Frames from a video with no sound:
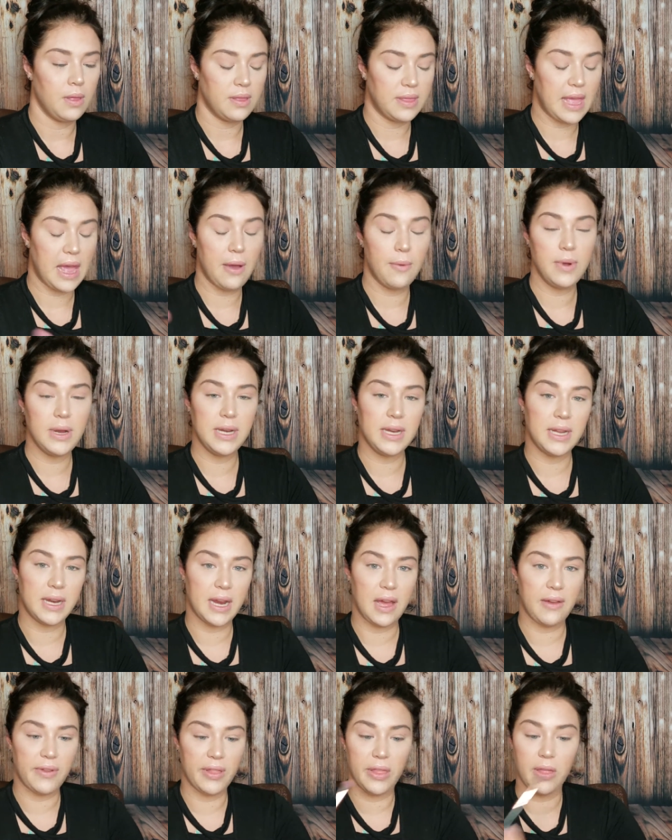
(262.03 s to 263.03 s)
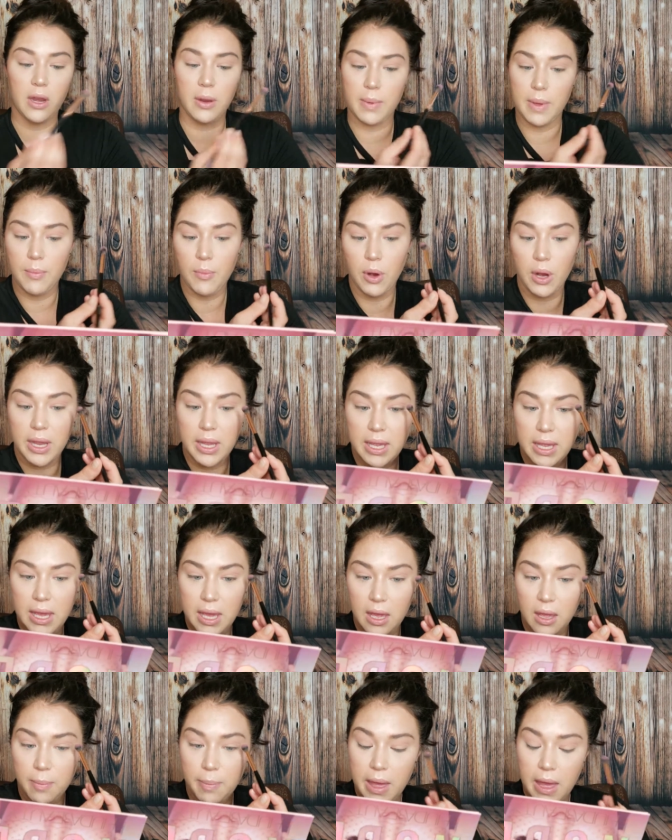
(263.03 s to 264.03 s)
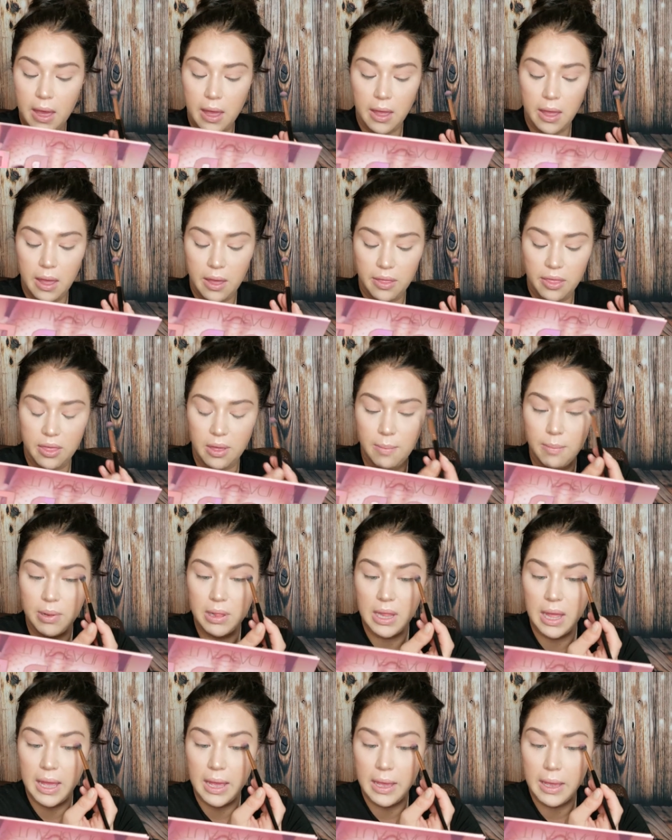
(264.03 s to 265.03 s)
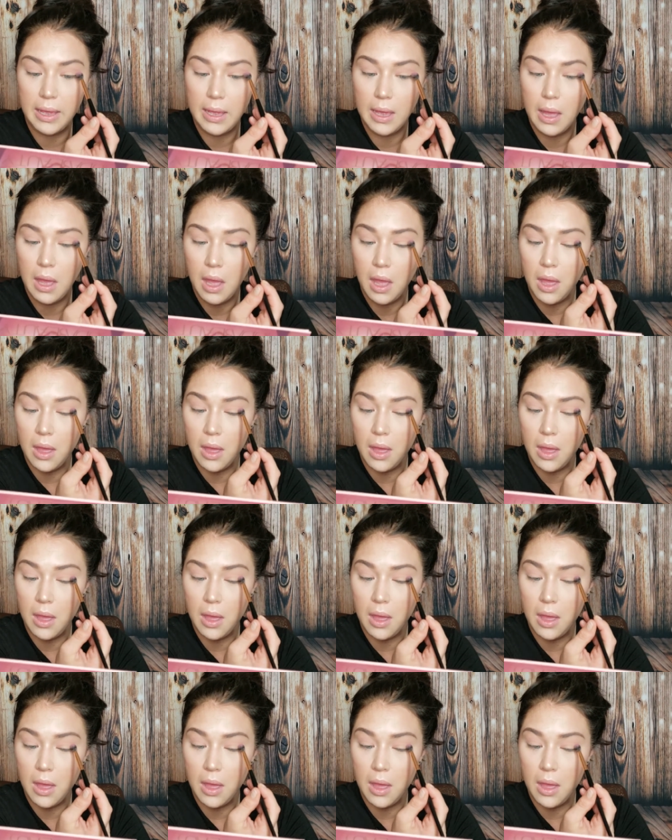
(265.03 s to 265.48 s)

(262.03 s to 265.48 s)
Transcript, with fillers: That one did have a little bit more kickback than Play.